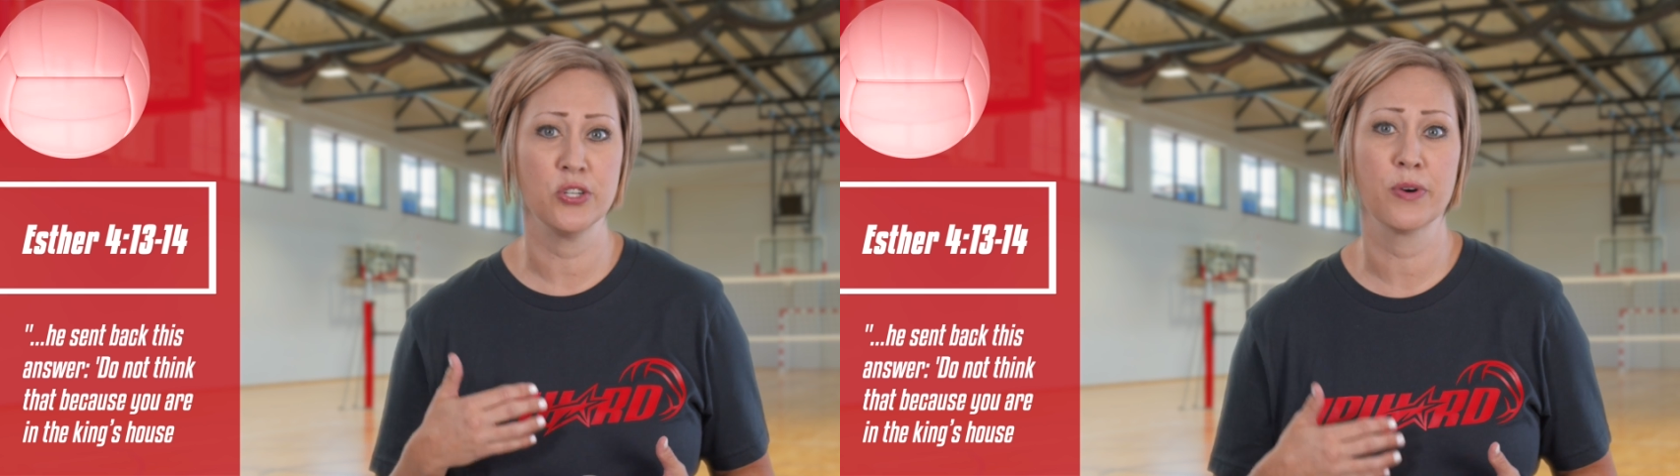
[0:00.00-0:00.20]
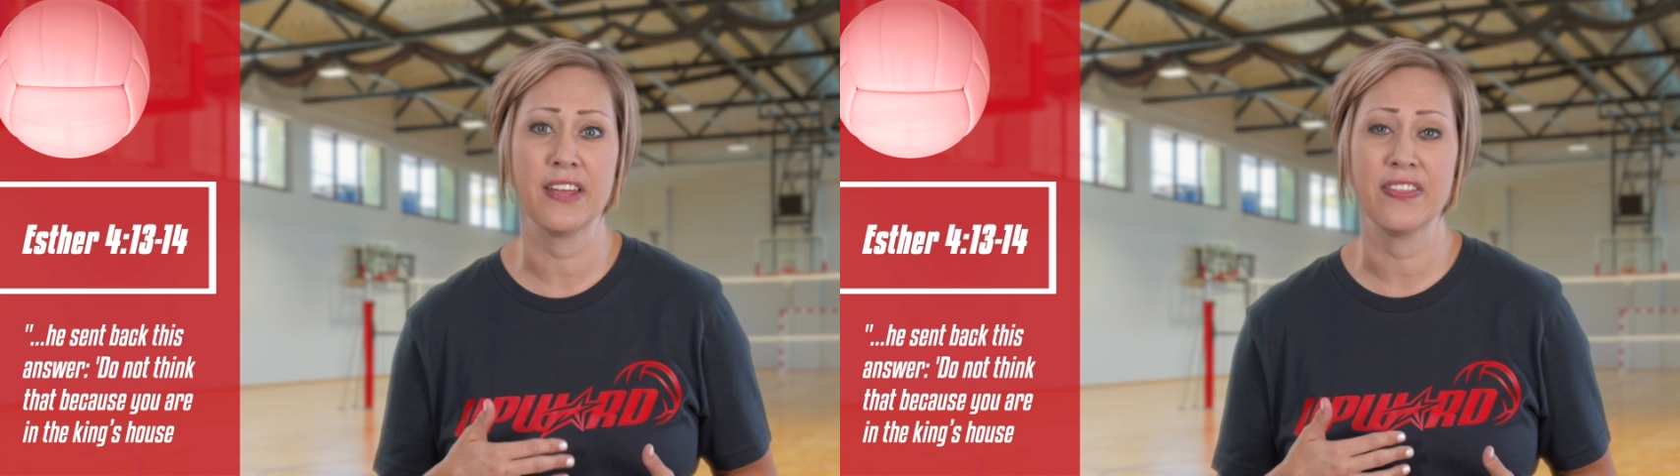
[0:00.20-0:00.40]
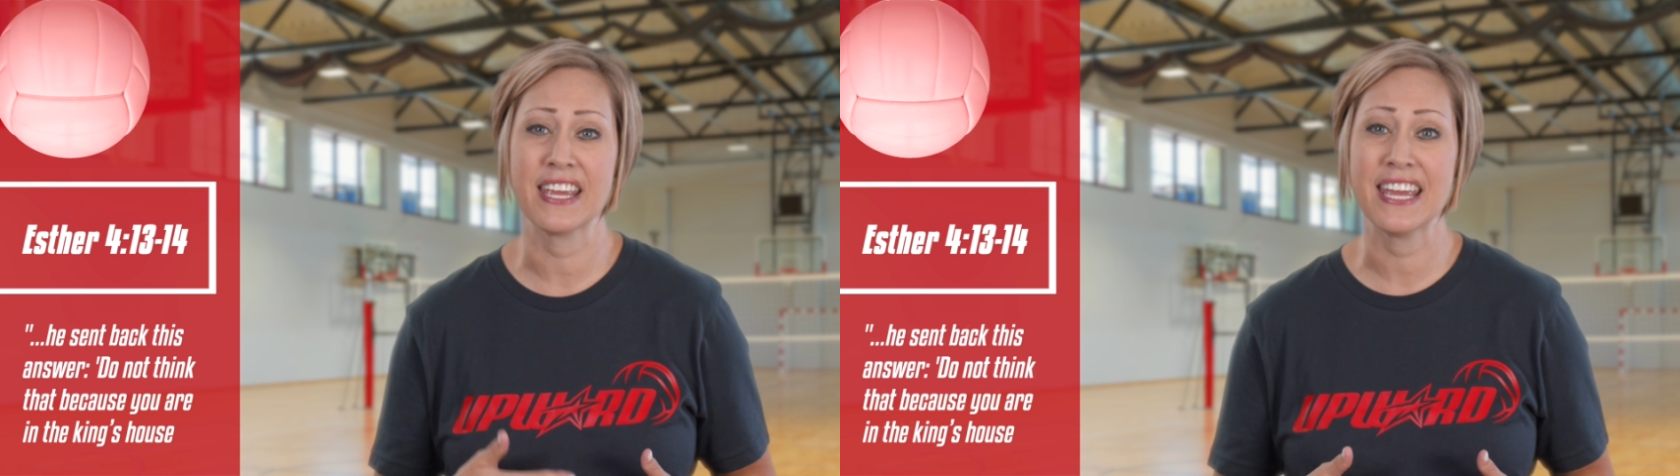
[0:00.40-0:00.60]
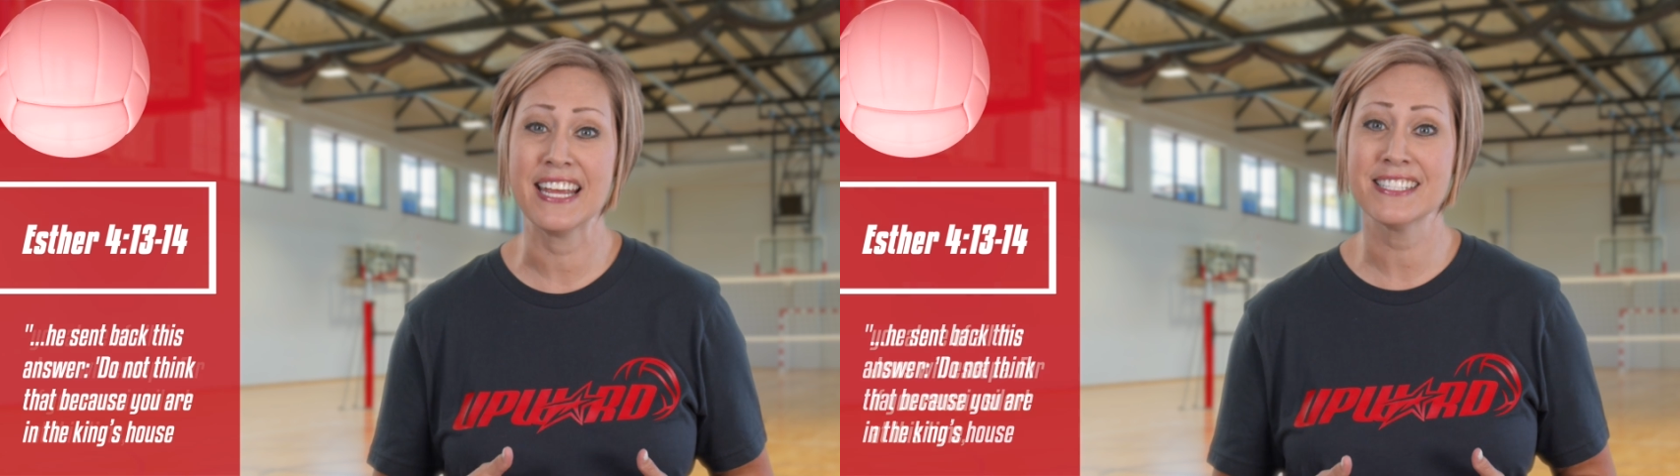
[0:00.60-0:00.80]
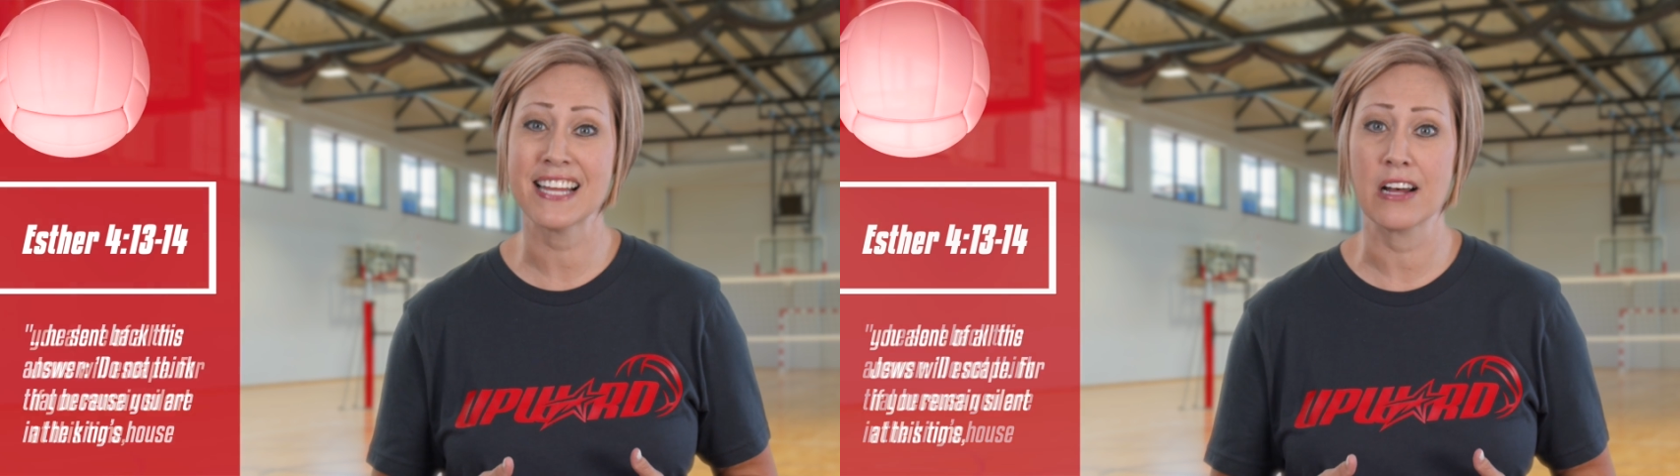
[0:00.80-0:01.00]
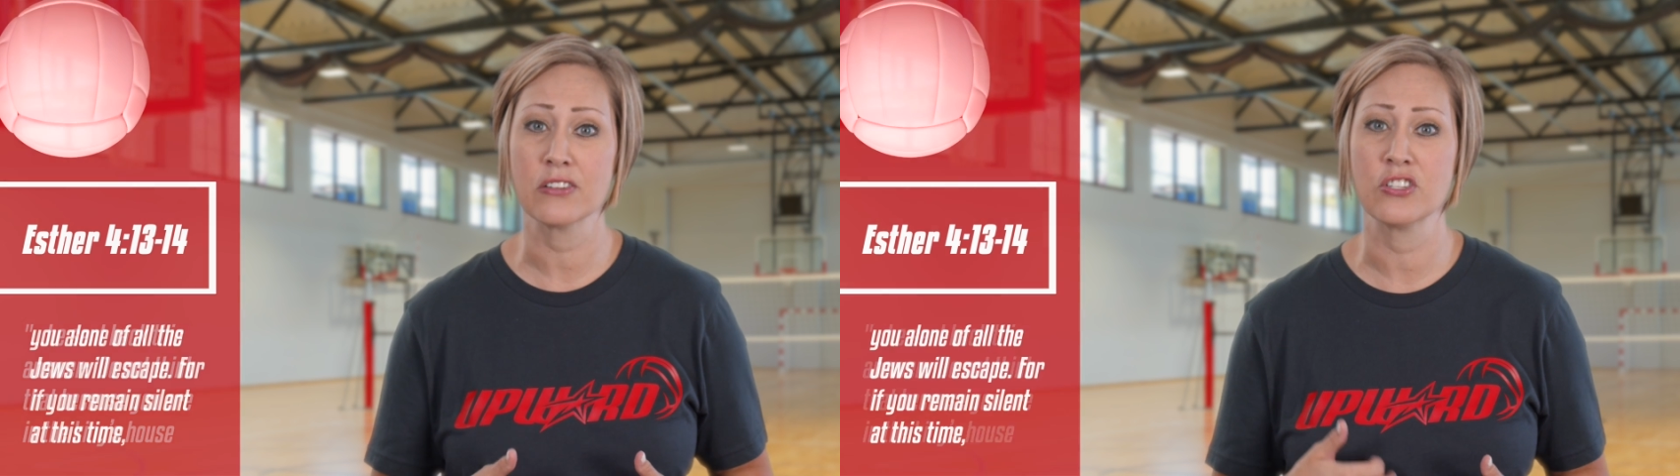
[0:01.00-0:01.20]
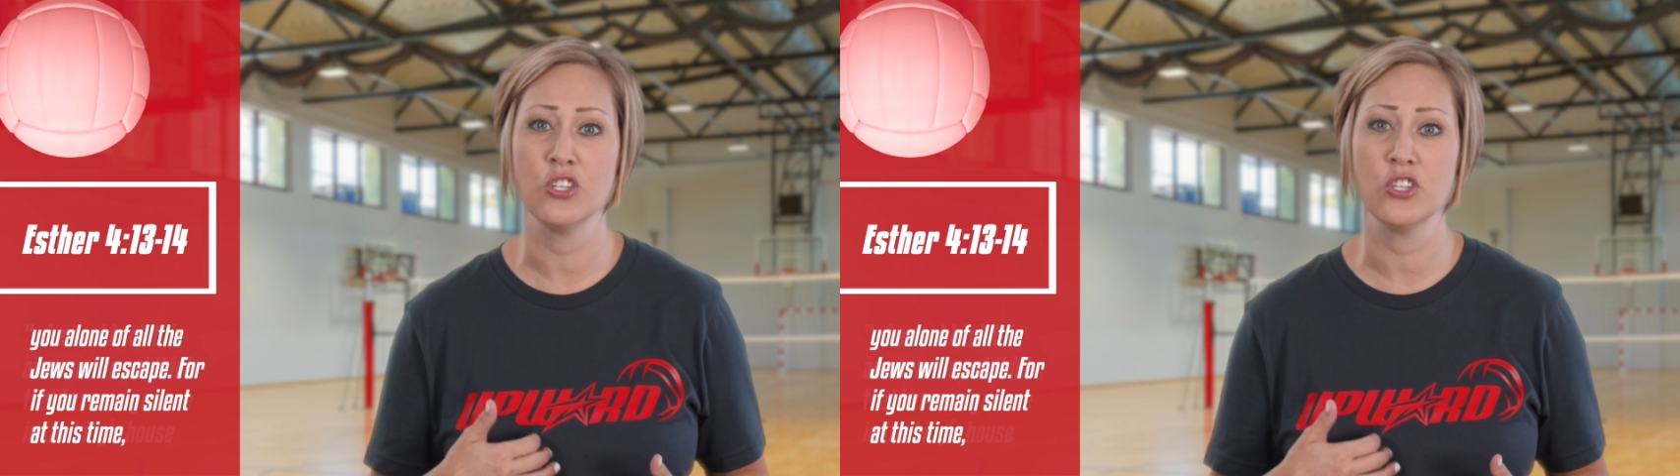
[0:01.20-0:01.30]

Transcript: you are in the king's house,